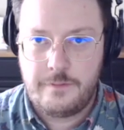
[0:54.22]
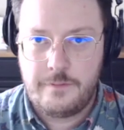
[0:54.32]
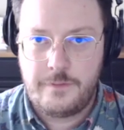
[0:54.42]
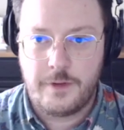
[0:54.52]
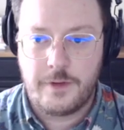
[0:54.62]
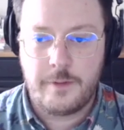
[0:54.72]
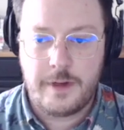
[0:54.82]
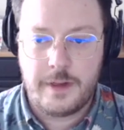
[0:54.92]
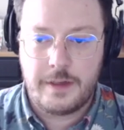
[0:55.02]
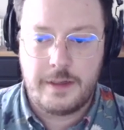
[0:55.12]
further away
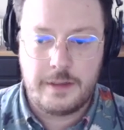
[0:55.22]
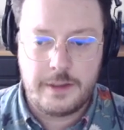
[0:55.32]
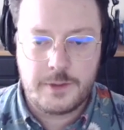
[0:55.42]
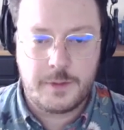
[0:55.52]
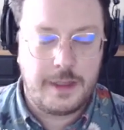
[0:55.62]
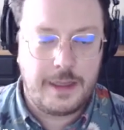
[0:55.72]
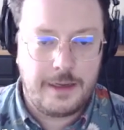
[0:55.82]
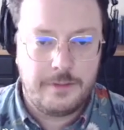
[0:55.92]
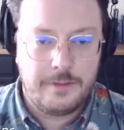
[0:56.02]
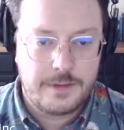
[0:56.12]
than like a leash would
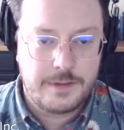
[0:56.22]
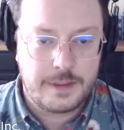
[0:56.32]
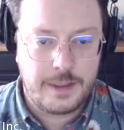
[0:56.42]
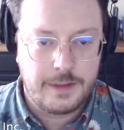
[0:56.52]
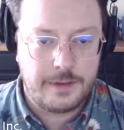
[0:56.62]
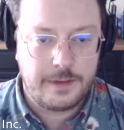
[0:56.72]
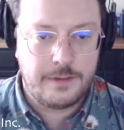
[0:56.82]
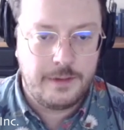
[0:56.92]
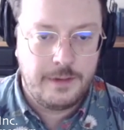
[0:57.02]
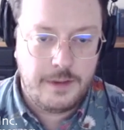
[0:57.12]
allow. So like he can,
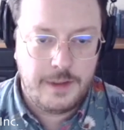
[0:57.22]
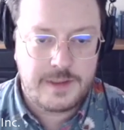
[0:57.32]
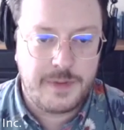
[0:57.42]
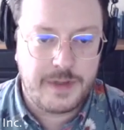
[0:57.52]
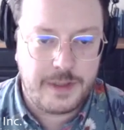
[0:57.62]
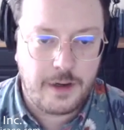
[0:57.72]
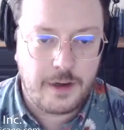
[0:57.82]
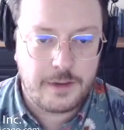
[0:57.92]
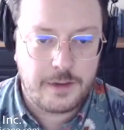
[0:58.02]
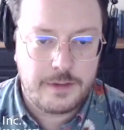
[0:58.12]
it's a big
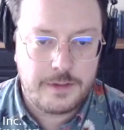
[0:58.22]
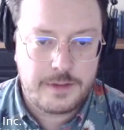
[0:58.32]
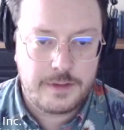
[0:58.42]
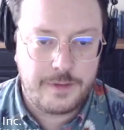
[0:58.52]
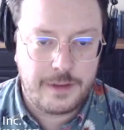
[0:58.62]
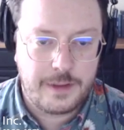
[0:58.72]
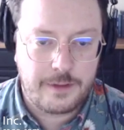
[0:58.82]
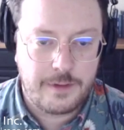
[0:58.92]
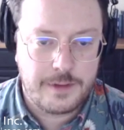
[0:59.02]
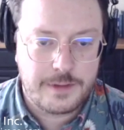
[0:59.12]
yard, so if he can like
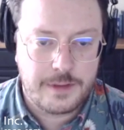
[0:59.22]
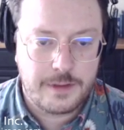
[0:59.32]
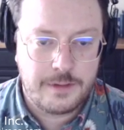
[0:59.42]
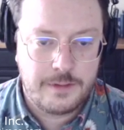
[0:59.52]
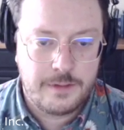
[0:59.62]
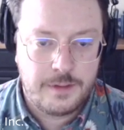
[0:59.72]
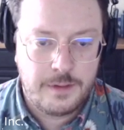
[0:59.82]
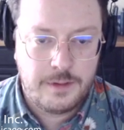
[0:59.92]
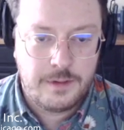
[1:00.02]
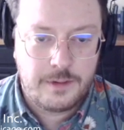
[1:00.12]
run to the
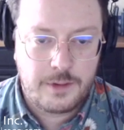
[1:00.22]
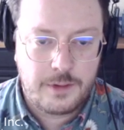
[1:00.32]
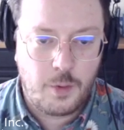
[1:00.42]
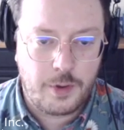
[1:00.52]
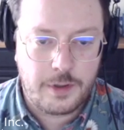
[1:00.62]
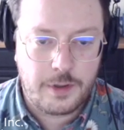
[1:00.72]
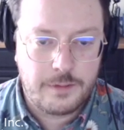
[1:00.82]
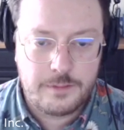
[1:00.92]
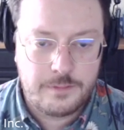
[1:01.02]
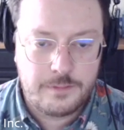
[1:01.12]
corner,
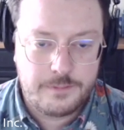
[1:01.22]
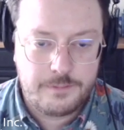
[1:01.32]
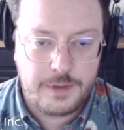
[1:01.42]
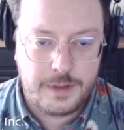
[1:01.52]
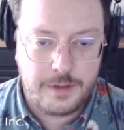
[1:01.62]
and